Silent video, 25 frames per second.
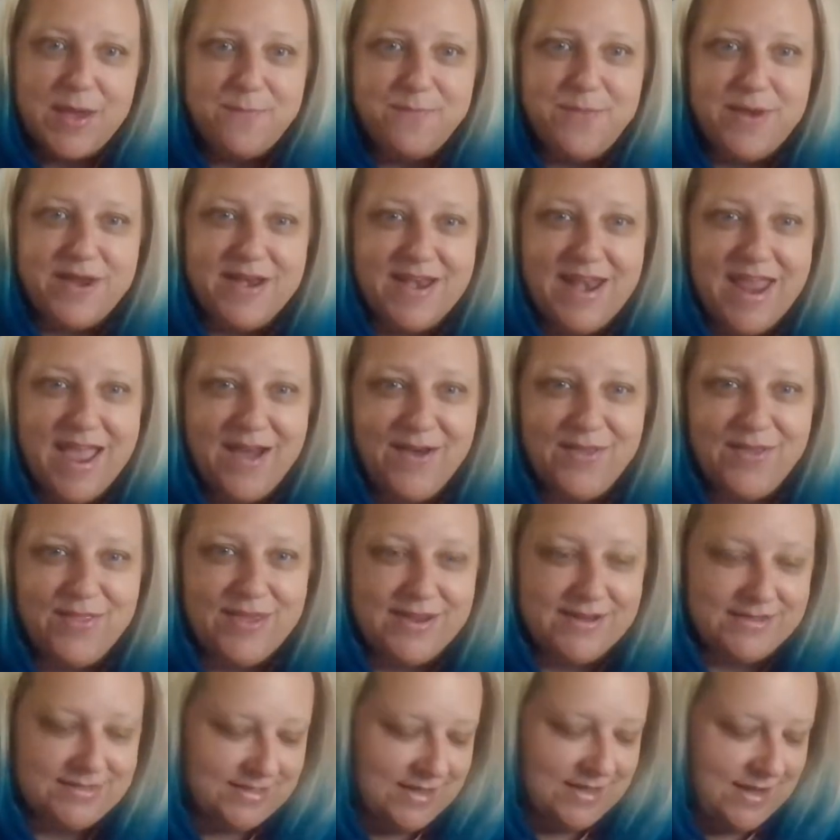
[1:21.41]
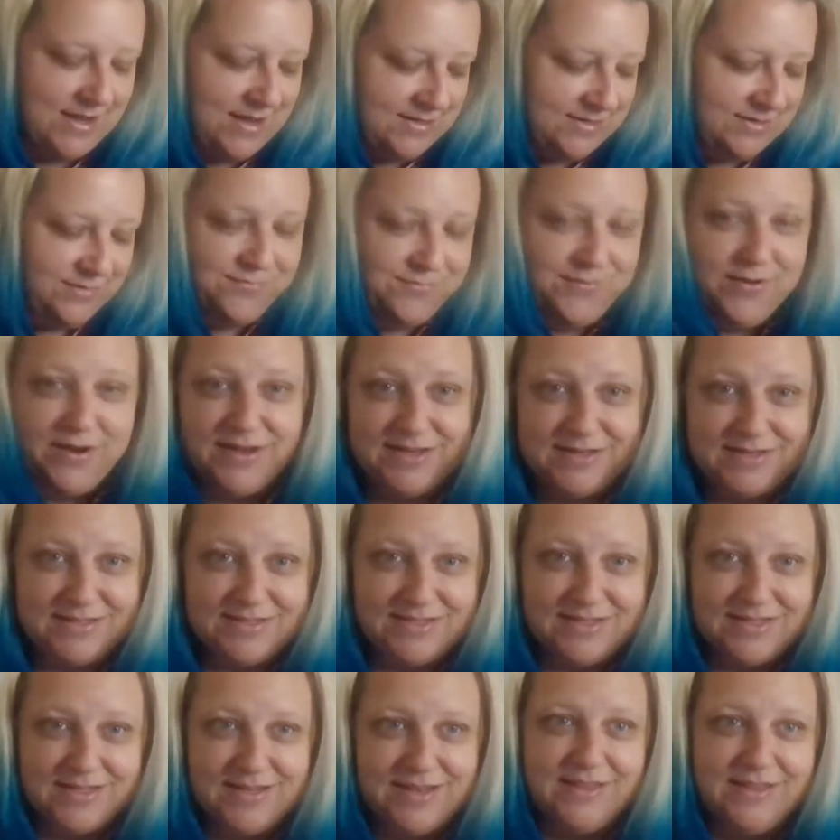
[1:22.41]
But now that
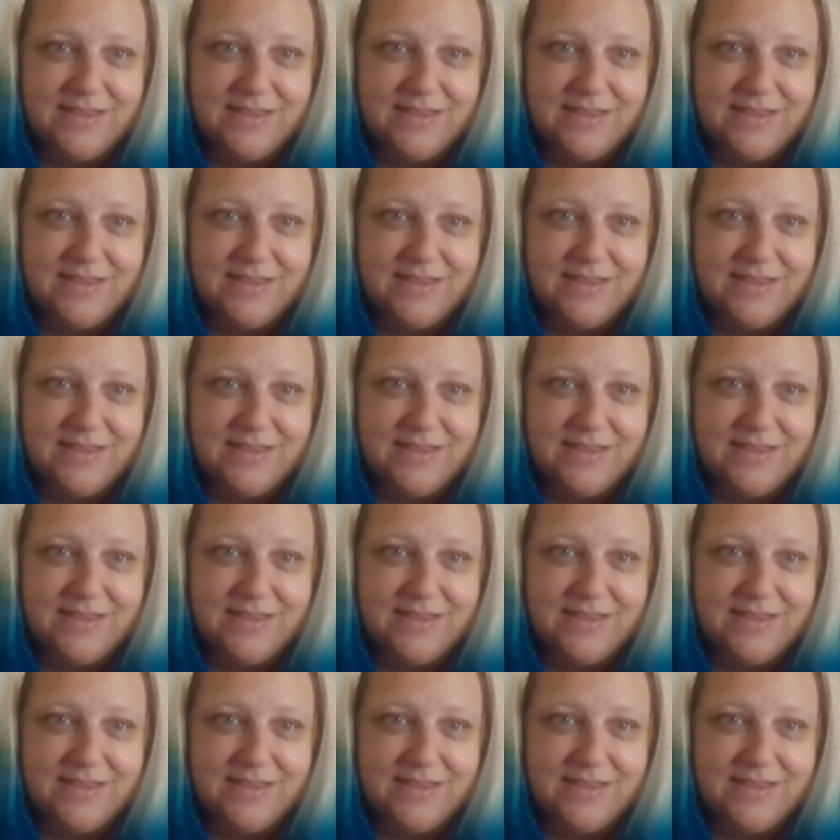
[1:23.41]
defendant,